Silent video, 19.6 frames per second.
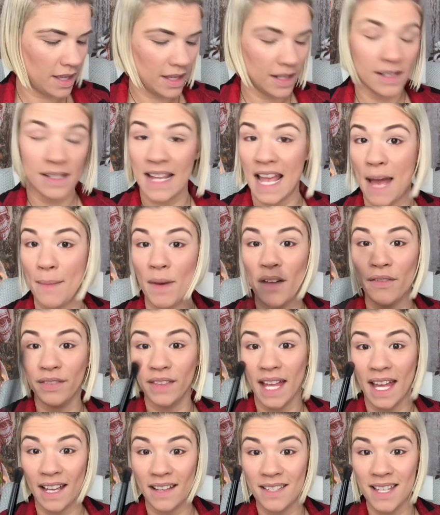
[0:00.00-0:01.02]
Tap off
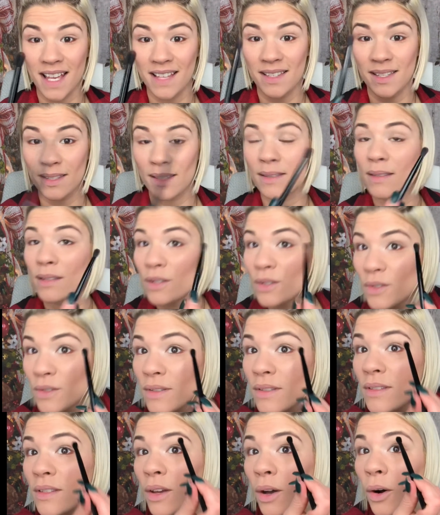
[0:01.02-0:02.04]
the excess. This is
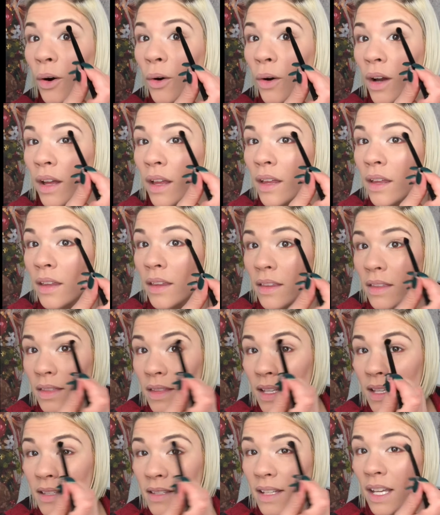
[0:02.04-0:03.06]
loose, so
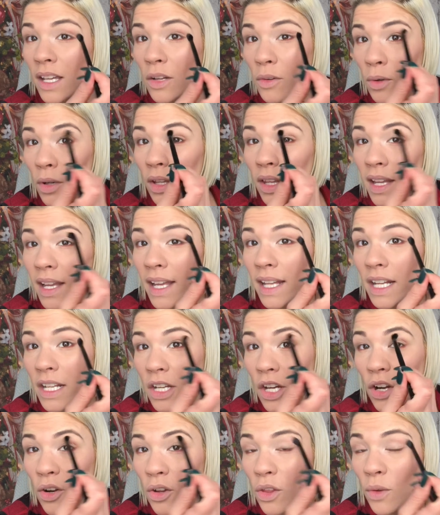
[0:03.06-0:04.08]
this can really get in
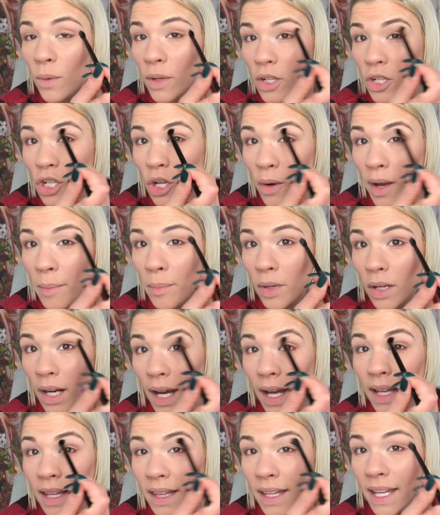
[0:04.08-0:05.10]
here and do the windshield wiper.
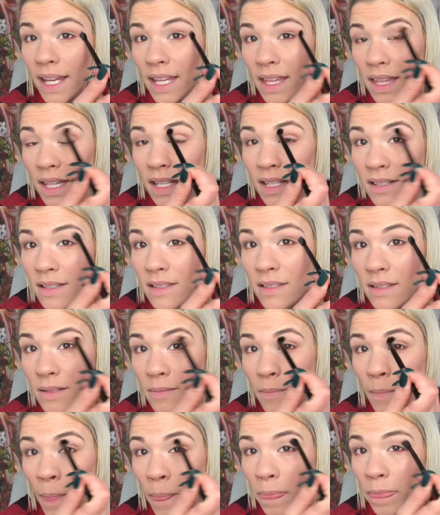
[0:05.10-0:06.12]
I like this
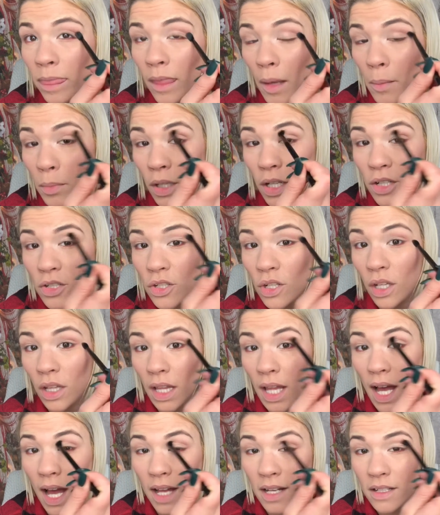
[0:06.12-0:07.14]
brush a
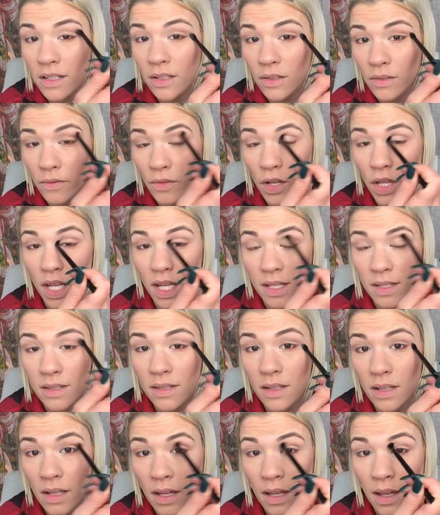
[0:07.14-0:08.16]
lot for
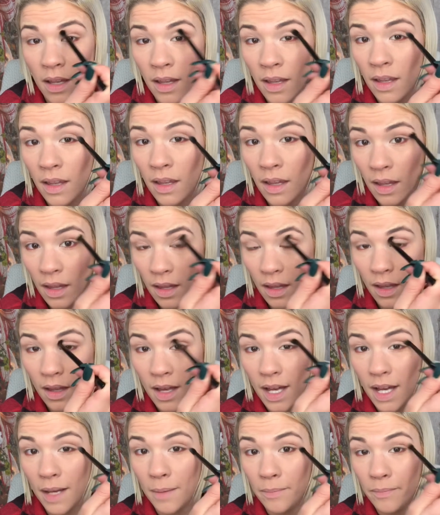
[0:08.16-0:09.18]
this.
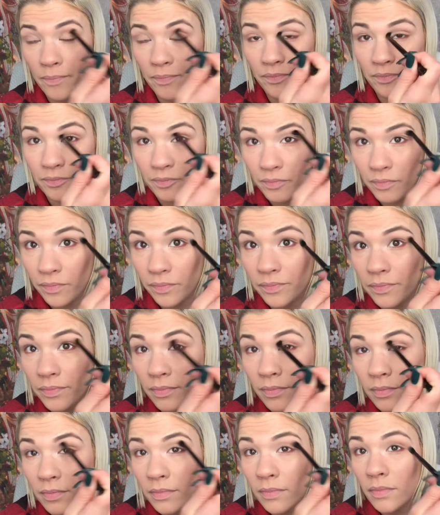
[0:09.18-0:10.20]

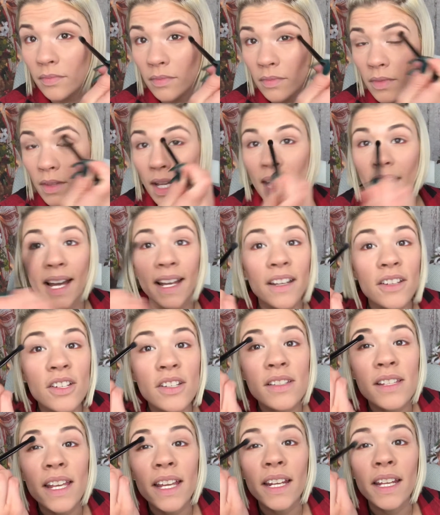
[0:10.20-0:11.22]
I can
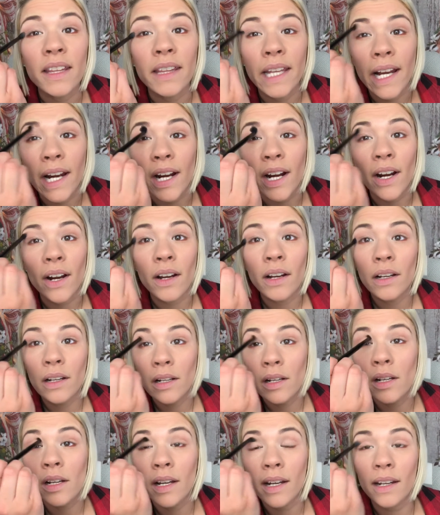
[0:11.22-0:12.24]
just get in there
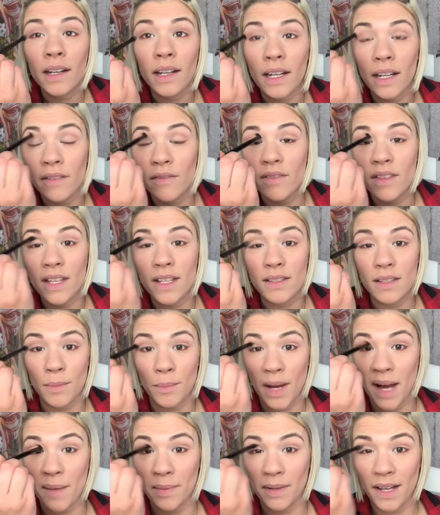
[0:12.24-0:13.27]
and give this a
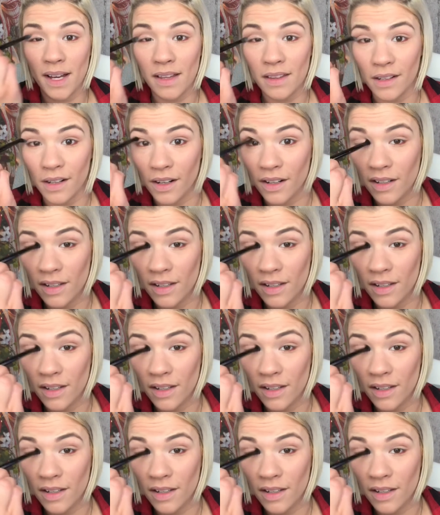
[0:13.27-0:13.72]
pop of color.